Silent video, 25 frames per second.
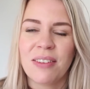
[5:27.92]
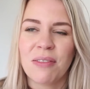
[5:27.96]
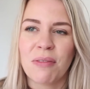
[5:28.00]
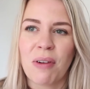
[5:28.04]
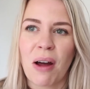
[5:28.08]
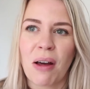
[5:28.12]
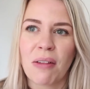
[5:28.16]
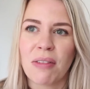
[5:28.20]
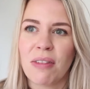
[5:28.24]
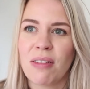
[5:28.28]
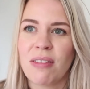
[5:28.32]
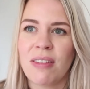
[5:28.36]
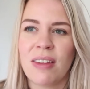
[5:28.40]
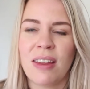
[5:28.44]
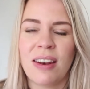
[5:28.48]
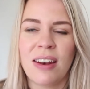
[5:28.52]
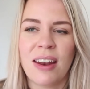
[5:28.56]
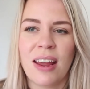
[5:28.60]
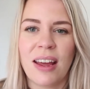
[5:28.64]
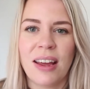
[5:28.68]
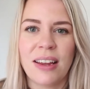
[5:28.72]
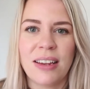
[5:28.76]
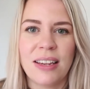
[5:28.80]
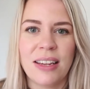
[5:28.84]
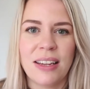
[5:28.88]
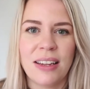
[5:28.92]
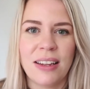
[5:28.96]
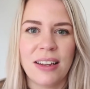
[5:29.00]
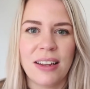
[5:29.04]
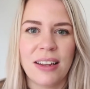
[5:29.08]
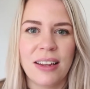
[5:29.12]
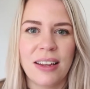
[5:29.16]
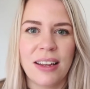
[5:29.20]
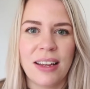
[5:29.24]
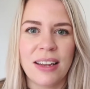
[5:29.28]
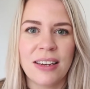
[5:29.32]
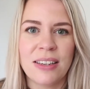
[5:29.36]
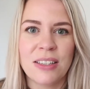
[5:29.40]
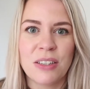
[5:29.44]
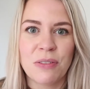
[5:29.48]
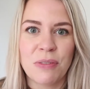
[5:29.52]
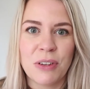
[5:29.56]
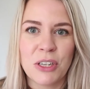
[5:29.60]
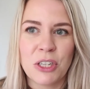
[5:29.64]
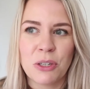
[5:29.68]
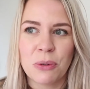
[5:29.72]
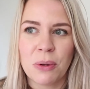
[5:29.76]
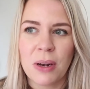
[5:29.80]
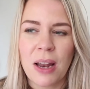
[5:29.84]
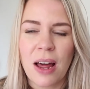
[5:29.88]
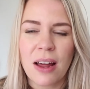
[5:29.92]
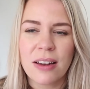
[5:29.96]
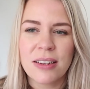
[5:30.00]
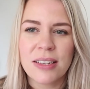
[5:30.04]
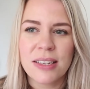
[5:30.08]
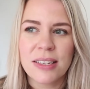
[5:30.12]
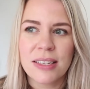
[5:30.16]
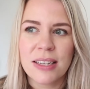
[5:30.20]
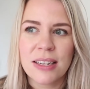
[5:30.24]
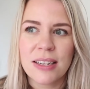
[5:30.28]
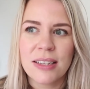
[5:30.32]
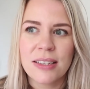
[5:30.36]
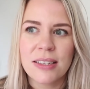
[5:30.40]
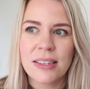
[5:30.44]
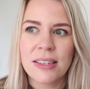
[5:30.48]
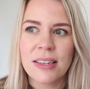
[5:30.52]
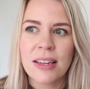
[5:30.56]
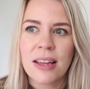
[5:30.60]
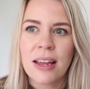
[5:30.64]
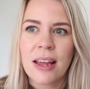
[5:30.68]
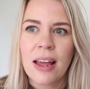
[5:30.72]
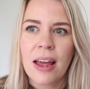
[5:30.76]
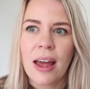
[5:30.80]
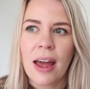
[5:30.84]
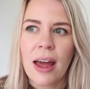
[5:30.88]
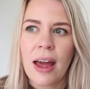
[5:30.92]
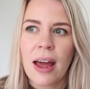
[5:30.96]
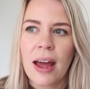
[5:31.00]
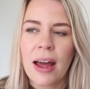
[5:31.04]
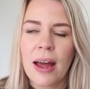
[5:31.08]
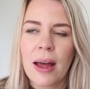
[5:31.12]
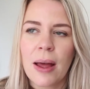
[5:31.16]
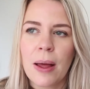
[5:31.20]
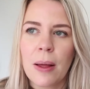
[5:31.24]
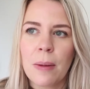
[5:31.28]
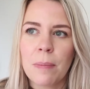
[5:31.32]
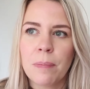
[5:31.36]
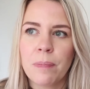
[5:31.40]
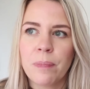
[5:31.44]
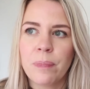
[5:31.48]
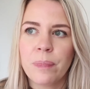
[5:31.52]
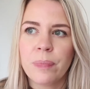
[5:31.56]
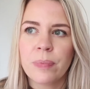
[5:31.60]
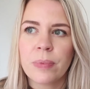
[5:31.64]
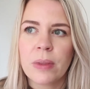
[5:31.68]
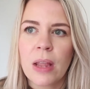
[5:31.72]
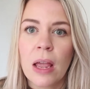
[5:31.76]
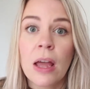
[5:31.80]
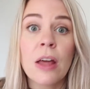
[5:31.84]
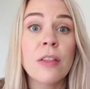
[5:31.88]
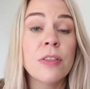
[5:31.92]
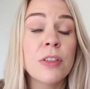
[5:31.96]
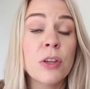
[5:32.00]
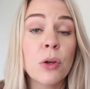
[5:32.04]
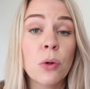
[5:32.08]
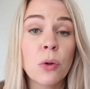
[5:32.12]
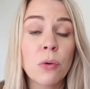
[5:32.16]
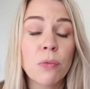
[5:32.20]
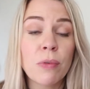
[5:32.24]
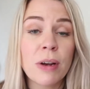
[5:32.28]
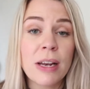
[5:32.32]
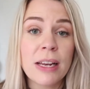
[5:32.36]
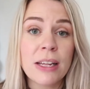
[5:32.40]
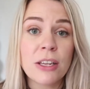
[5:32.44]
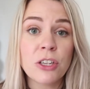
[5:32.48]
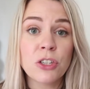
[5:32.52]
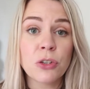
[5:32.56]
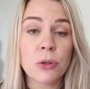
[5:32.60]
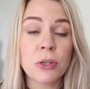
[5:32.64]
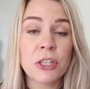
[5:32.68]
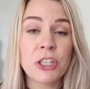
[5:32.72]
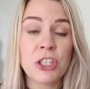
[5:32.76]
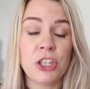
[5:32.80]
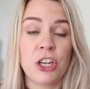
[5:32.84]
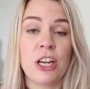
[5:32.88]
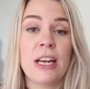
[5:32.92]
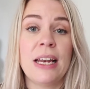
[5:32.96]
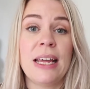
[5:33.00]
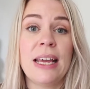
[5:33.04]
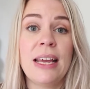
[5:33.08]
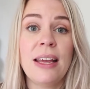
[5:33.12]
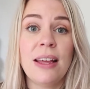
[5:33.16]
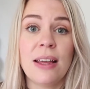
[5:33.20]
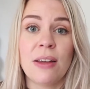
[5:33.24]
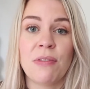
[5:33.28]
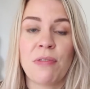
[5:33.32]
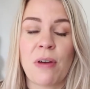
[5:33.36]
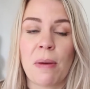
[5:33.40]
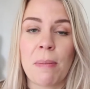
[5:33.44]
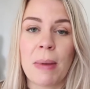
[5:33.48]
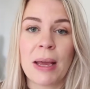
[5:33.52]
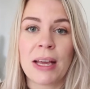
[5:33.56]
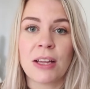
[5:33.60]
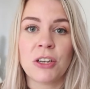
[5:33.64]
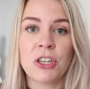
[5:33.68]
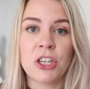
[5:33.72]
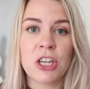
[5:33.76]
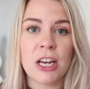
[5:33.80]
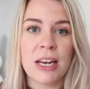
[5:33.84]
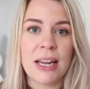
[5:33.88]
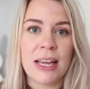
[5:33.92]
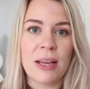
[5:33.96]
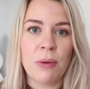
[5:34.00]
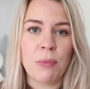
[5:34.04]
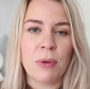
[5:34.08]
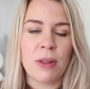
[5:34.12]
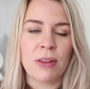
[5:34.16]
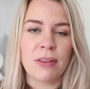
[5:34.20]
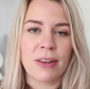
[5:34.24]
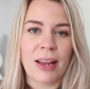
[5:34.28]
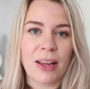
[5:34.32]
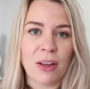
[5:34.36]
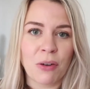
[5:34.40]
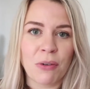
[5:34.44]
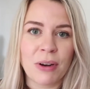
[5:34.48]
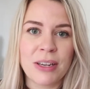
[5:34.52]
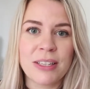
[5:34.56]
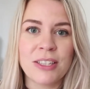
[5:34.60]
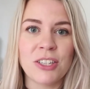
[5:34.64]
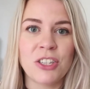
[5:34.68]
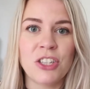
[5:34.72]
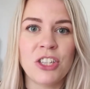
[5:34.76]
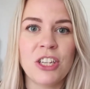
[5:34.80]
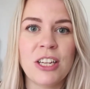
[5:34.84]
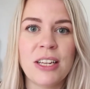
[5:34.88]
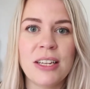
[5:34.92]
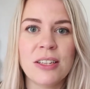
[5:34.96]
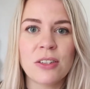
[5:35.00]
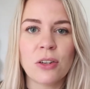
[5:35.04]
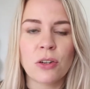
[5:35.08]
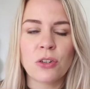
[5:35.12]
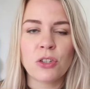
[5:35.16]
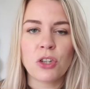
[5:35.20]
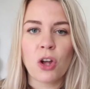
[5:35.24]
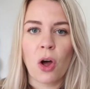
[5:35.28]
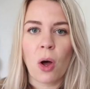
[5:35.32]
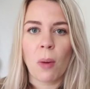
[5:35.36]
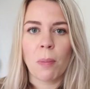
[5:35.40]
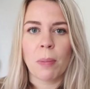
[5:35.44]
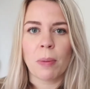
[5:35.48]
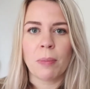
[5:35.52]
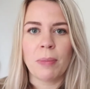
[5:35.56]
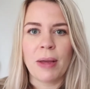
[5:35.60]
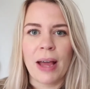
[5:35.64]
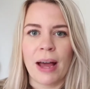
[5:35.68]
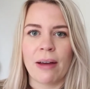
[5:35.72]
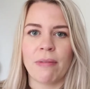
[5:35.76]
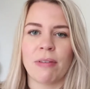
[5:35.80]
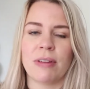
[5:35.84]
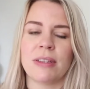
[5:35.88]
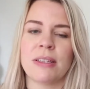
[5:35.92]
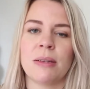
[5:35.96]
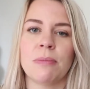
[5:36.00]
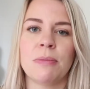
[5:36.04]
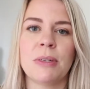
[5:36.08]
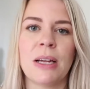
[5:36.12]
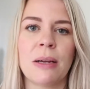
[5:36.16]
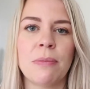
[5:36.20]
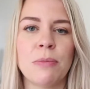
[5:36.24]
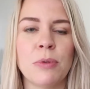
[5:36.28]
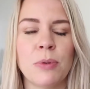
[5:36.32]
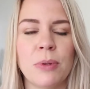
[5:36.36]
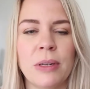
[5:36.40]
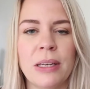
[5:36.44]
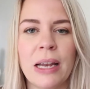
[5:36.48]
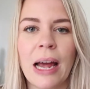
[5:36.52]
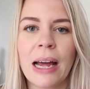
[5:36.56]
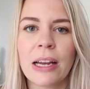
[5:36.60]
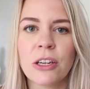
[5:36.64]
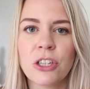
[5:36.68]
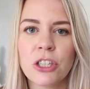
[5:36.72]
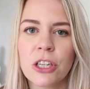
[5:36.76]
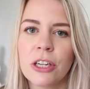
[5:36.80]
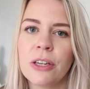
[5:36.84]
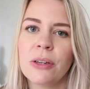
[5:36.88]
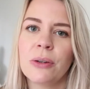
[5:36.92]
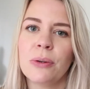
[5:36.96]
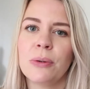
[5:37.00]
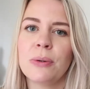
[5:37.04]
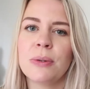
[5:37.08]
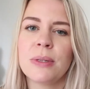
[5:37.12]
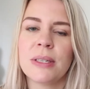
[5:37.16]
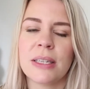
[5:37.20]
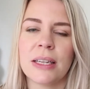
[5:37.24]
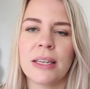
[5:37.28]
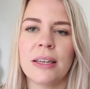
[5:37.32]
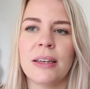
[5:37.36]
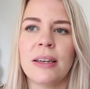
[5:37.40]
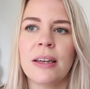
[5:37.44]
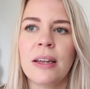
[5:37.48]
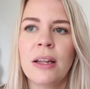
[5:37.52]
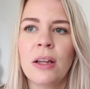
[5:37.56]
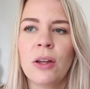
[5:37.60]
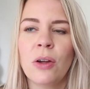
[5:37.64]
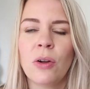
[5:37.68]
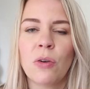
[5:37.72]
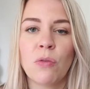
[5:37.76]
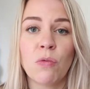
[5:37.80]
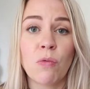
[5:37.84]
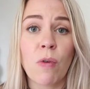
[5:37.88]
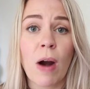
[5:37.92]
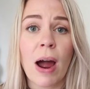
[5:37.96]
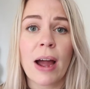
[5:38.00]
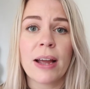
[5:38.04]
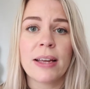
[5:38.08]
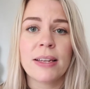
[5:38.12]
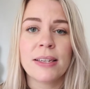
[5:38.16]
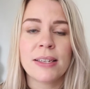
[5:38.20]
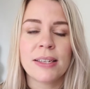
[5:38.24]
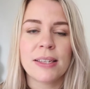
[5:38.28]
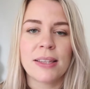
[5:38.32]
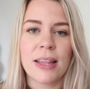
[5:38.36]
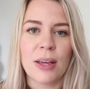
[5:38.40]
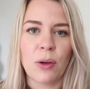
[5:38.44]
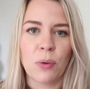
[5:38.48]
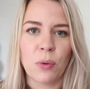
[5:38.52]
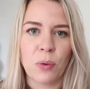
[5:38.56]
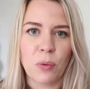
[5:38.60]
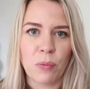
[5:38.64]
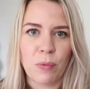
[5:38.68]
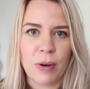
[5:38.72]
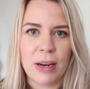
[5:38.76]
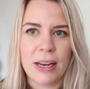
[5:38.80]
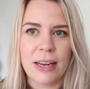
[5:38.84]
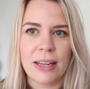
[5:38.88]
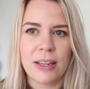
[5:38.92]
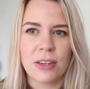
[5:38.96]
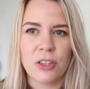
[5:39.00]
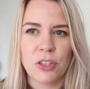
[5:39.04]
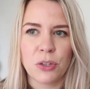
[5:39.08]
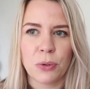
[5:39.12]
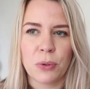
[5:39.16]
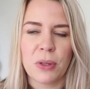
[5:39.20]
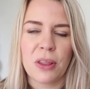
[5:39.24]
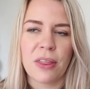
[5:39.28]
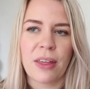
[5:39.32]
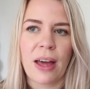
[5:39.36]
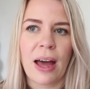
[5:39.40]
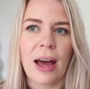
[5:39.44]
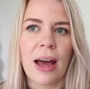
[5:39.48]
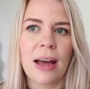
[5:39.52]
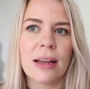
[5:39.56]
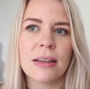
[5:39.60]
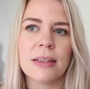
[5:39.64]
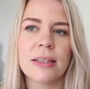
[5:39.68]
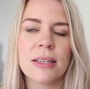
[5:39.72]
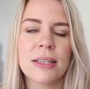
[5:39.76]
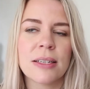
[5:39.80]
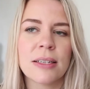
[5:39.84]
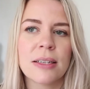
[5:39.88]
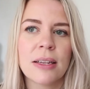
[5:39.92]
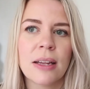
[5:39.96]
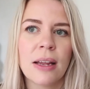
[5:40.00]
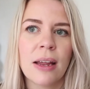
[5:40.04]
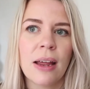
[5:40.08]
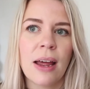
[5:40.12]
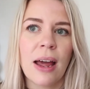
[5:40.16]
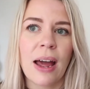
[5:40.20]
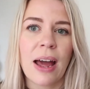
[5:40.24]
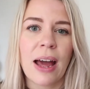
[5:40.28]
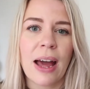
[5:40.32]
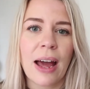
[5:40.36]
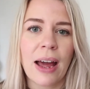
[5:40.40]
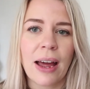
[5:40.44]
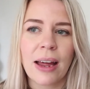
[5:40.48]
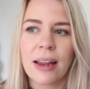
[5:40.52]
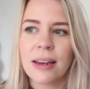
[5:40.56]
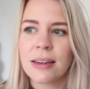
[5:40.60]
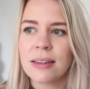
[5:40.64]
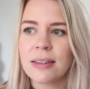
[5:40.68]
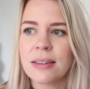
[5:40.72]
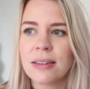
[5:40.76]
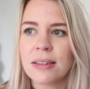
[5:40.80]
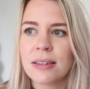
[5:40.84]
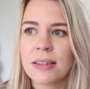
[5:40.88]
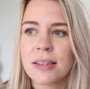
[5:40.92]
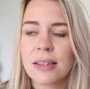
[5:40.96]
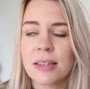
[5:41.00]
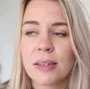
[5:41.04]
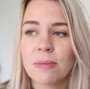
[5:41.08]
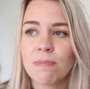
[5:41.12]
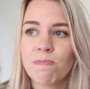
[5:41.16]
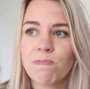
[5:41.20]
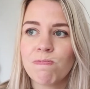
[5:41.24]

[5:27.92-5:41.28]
rather than individual answers. They all really enjoy chili. If I make a chili with like grated cheese on top, and we have it sometimes with nachos and rice, they all really enjoy that. And